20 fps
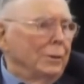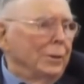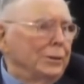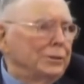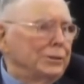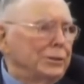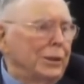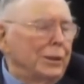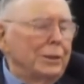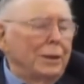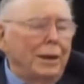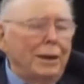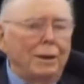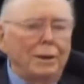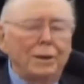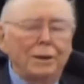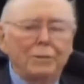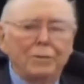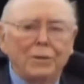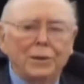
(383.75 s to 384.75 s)
Well, she didn't
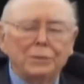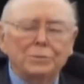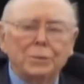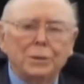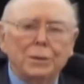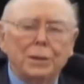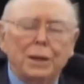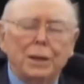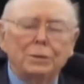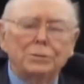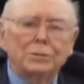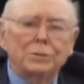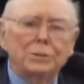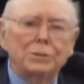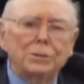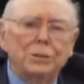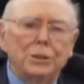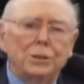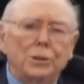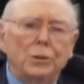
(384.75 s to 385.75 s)
hire an investment
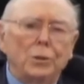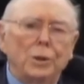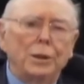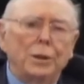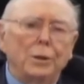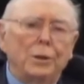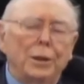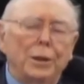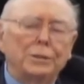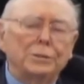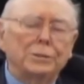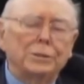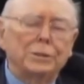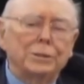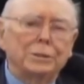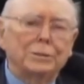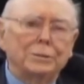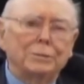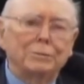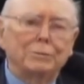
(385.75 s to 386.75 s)
counselor. She didn't do anything. She's
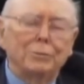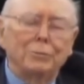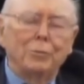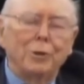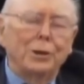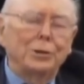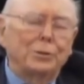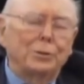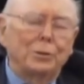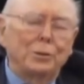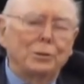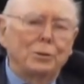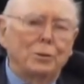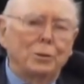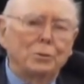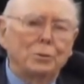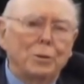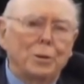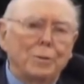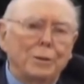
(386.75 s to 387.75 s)
a wonderful
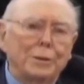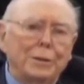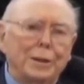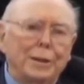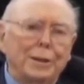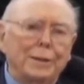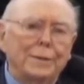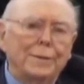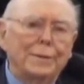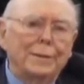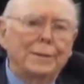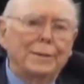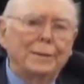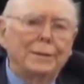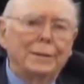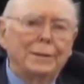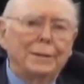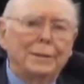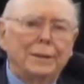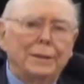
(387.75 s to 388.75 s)
old woman.
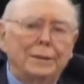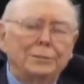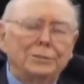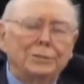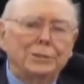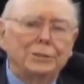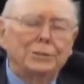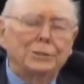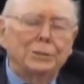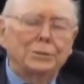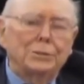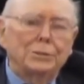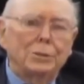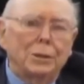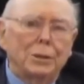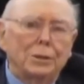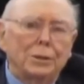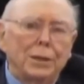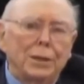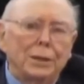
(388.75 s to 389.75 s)
And she just
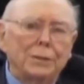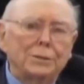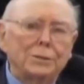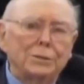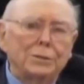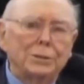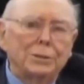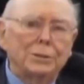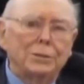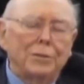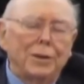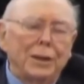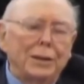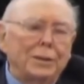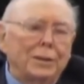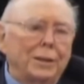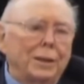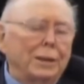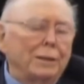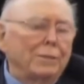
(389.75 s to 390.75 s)
took that and she
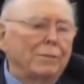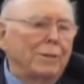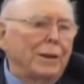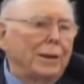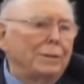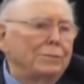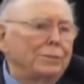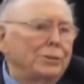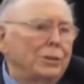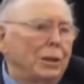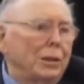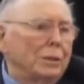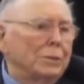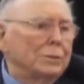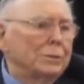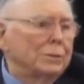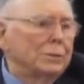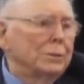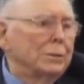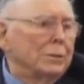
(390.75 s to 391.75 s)
divided it into 5
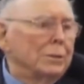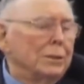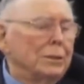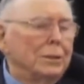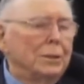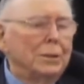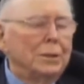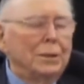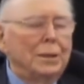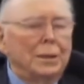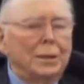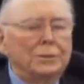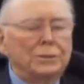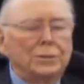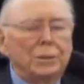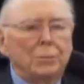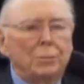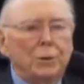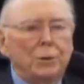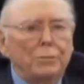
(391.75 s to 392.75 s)
chunks.
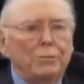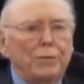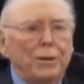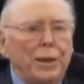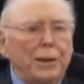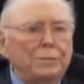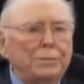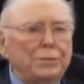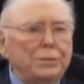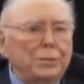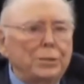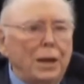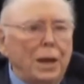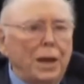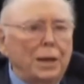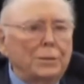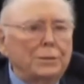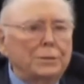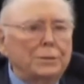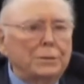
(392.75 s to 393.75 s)
And she bought 5
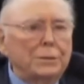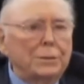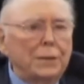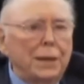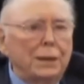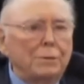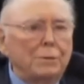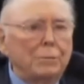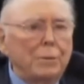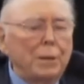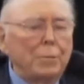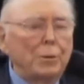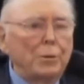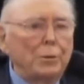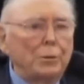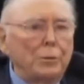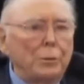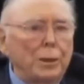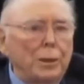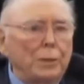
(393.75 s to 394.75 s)
stocks. I
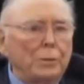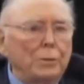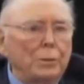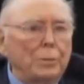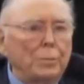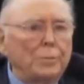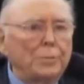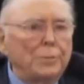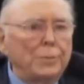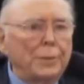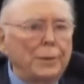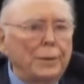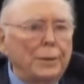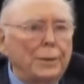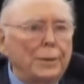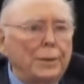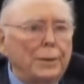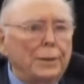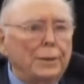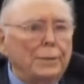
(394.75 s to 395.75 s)
remember 3 of them
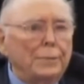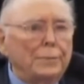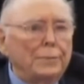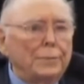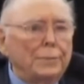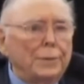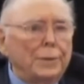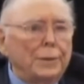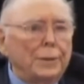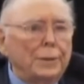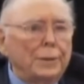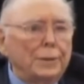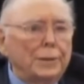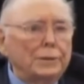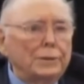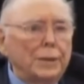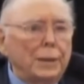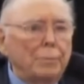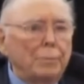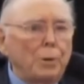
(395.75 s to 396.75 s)

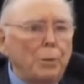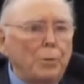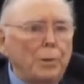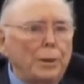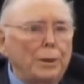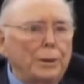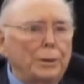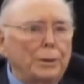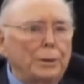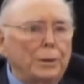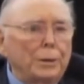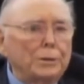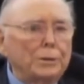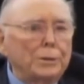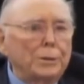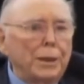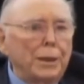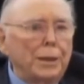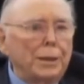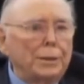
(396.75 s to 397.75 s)
because I probated her
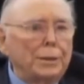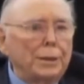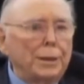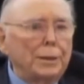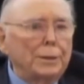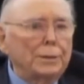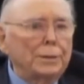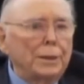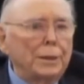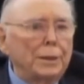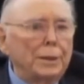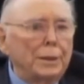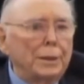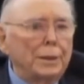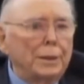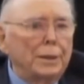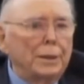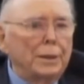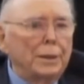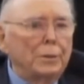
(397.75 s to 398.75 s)
estate. And
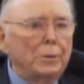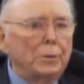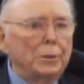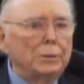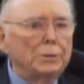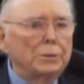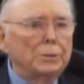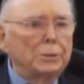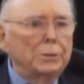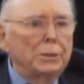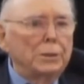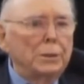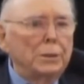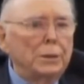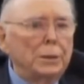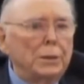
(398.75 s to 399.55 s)
it was,